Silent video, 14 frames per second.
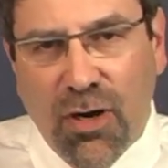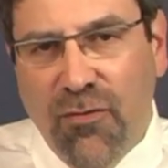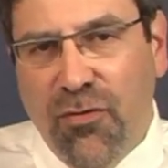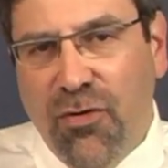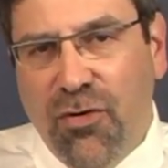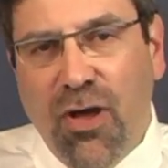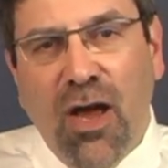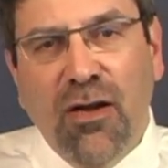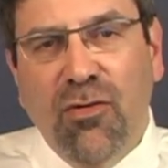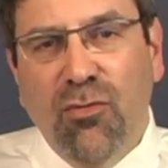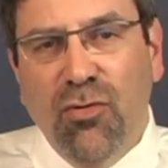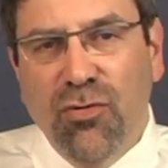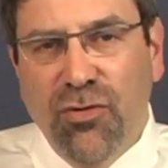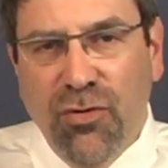And if your doctor
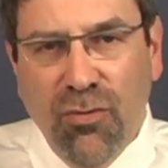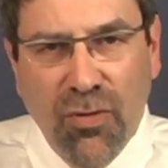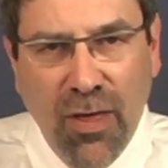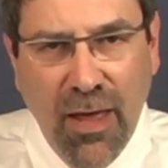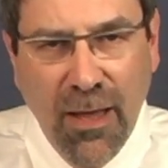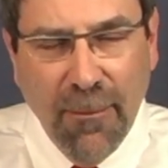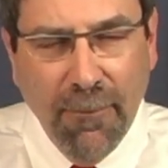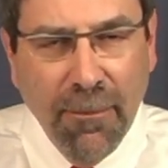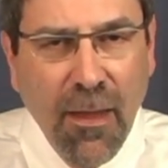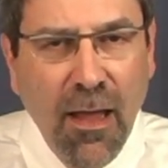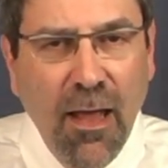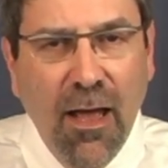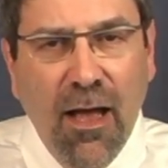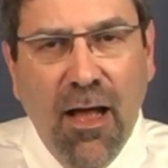will do that,
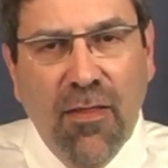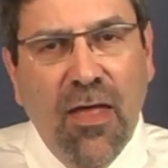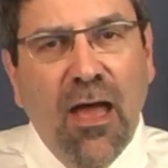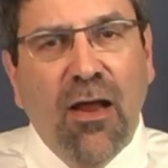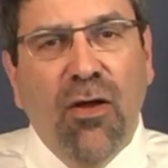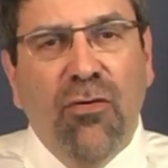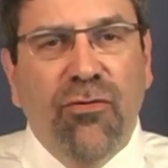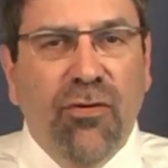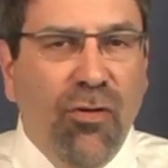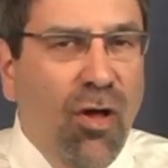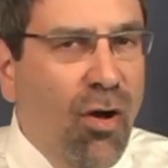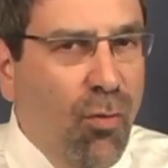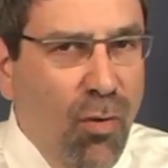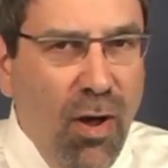that goes a
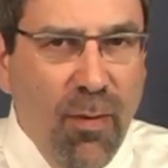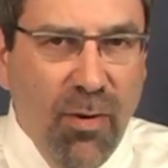long way,